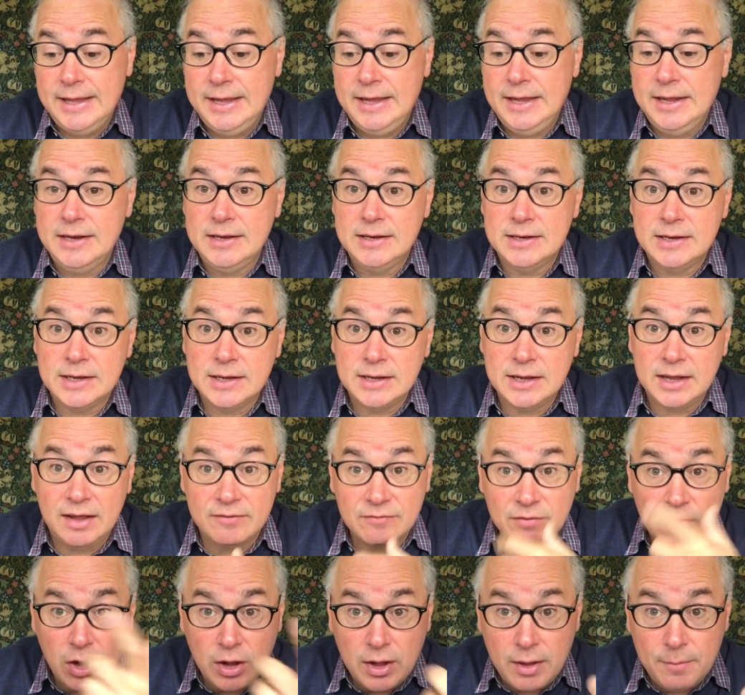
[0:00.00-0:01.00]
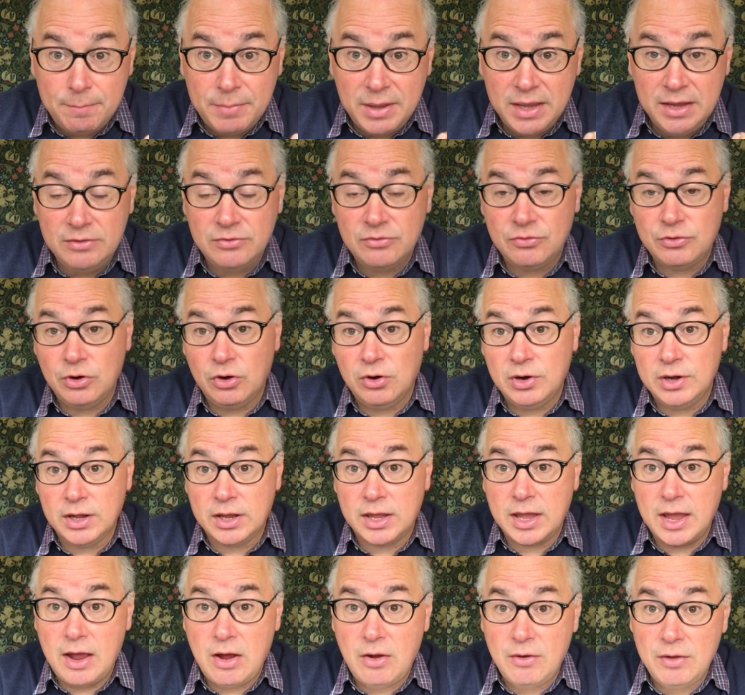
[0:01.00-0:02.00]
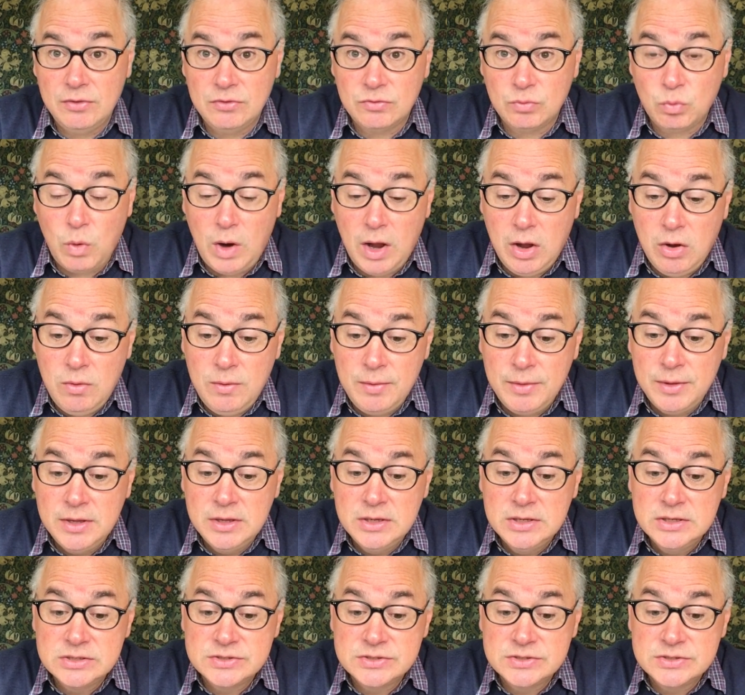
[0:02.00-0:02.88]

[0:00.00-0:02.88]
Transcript: And uh, I've got a Patreon account as well.